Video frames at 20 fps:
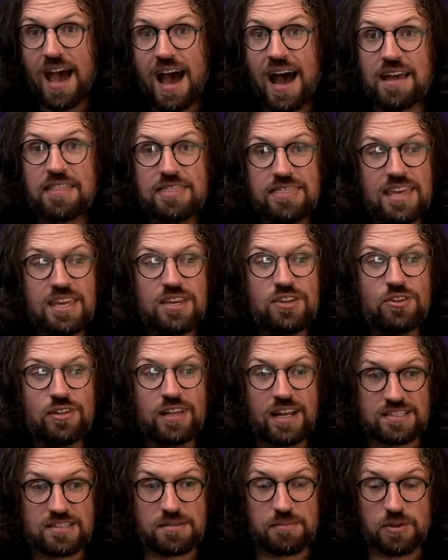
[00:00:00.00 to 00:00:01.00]
I think you'll
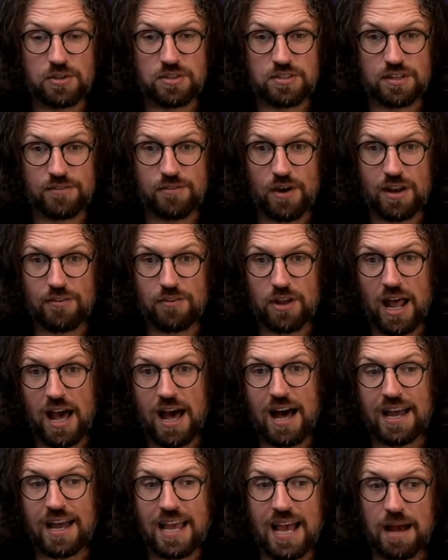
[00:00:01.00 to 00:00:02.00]
get some good stuff out of it,
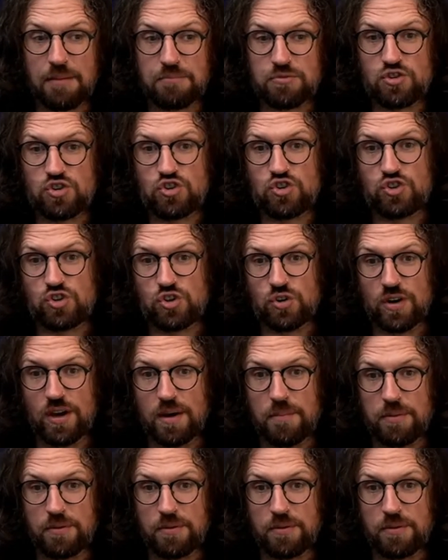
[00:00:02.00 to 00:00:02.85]
I am sure.